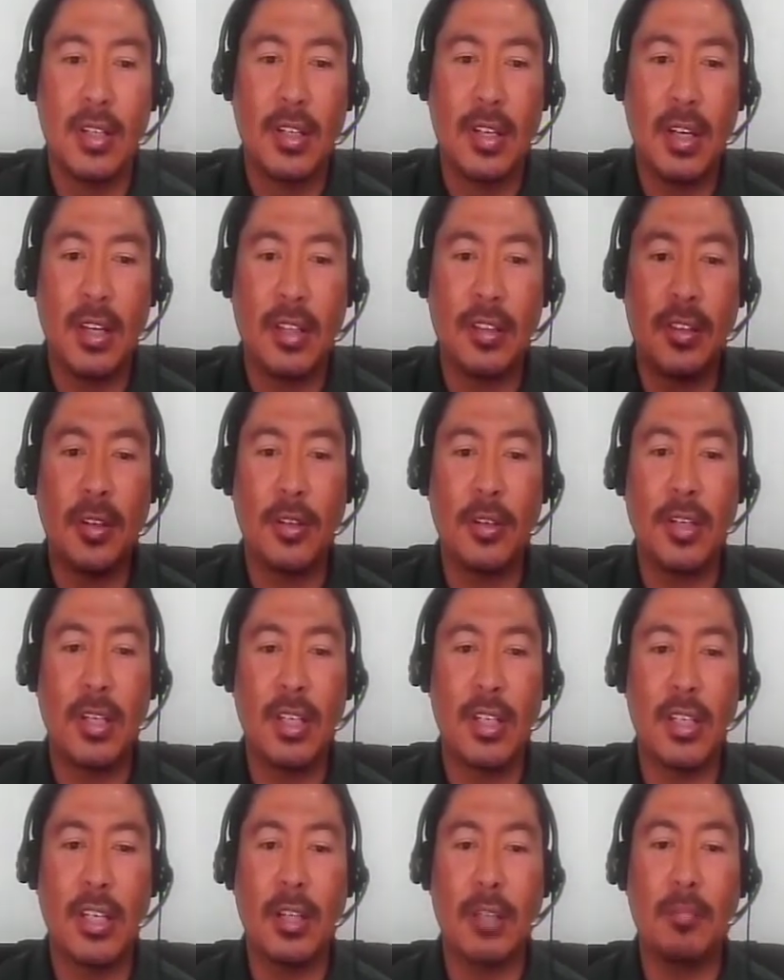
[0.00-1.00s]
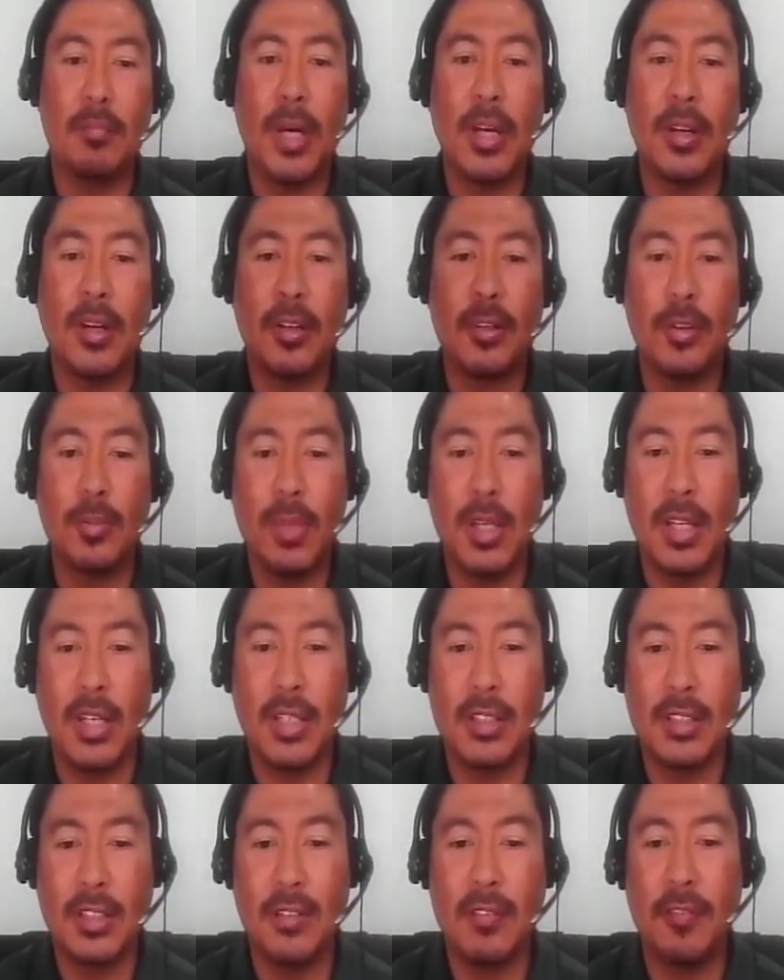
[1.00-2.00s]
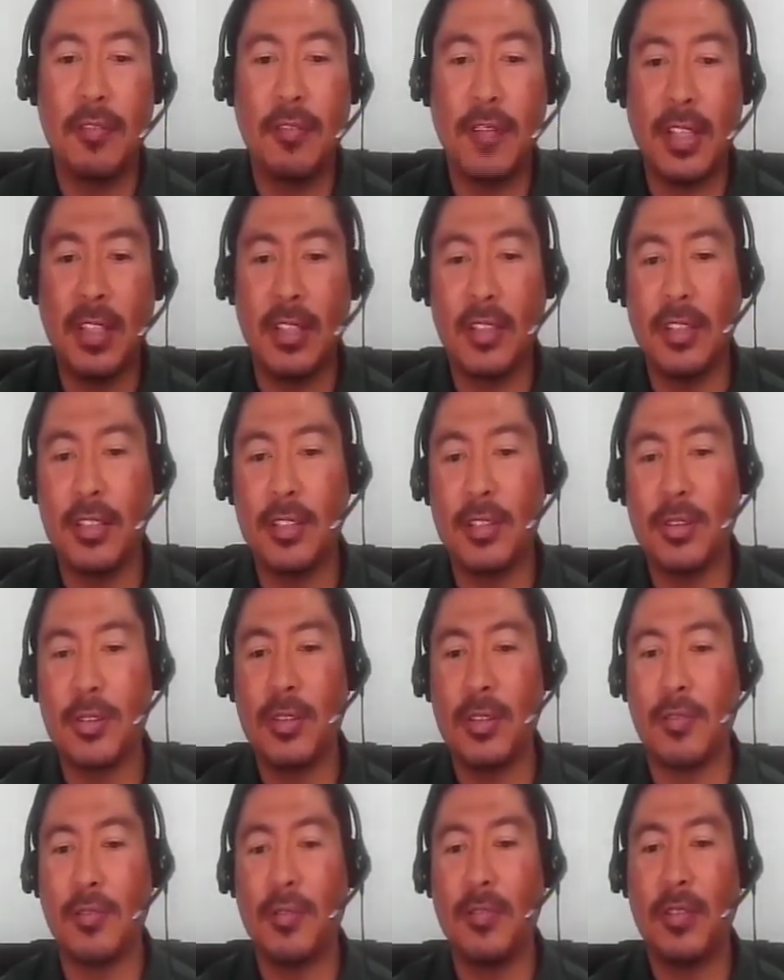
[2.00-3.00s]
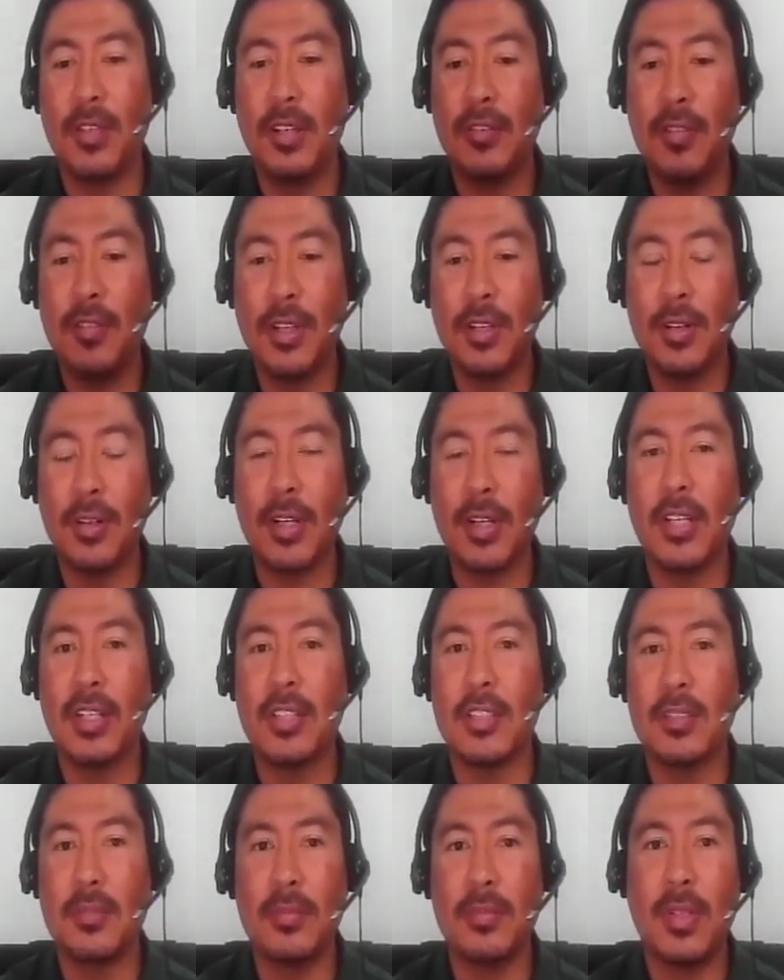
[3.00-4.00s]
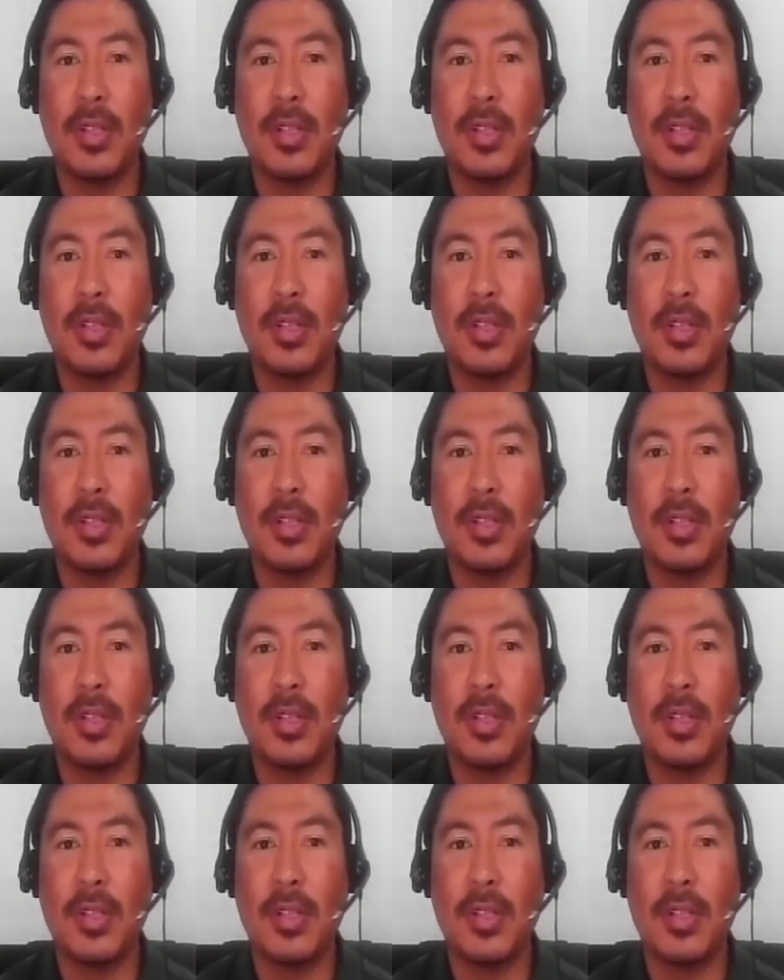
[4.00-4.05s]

Uh, thirdly, it bioaccumulates in fatty tissues of living organisms.